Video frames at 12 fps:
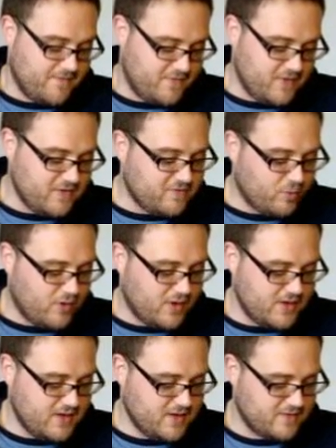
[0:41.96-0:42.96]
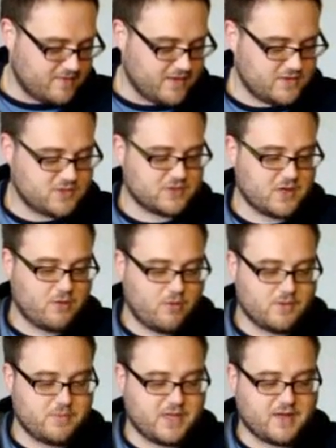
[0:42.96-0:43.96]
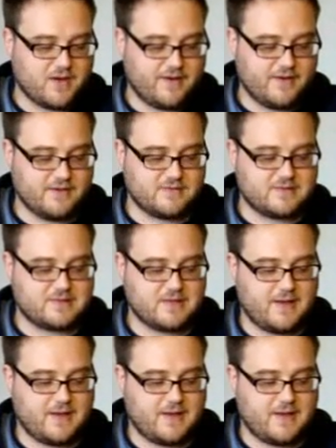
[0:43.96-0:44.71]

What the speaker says: This one is an interesting one because